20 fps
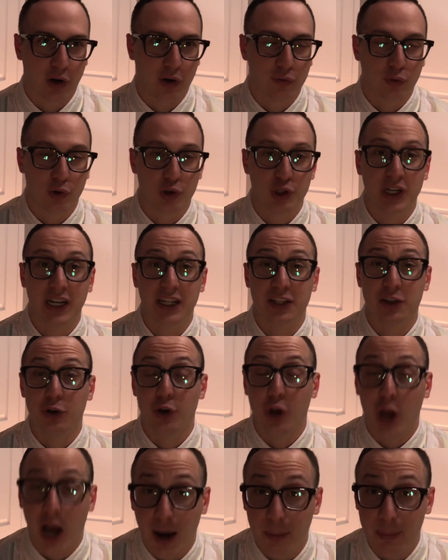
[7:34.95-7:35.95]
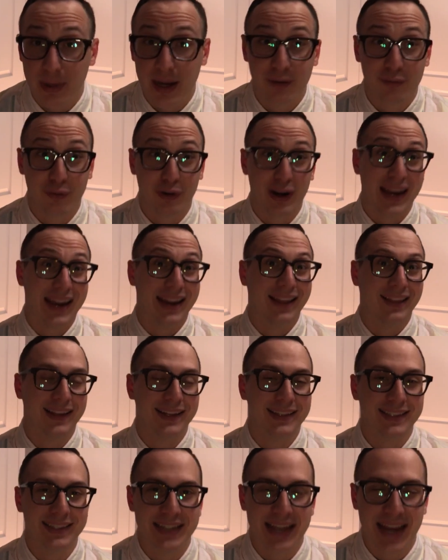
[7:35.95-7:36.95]
Of course, she gets nominated for
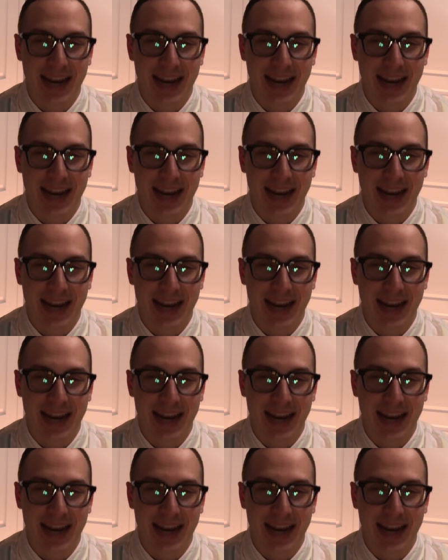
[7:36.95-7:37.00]
Aliens in